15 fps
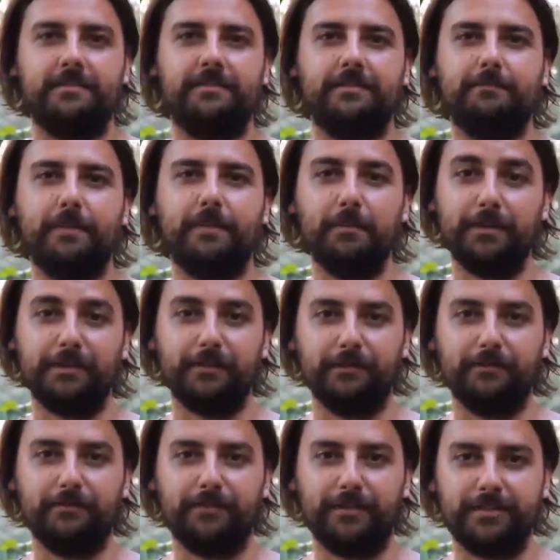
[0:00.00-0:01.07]
a public
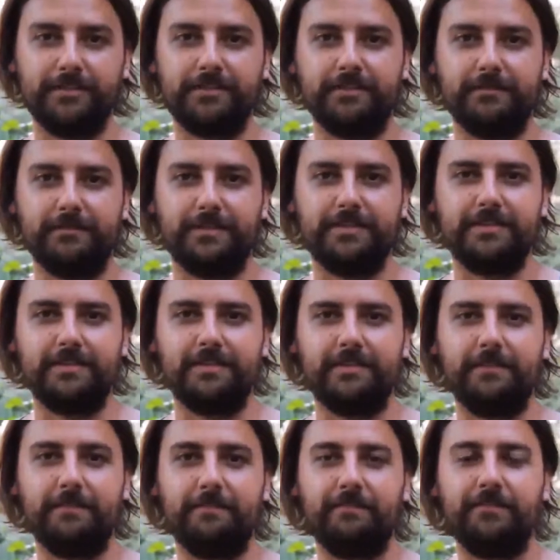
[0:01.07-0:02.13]
university in my city.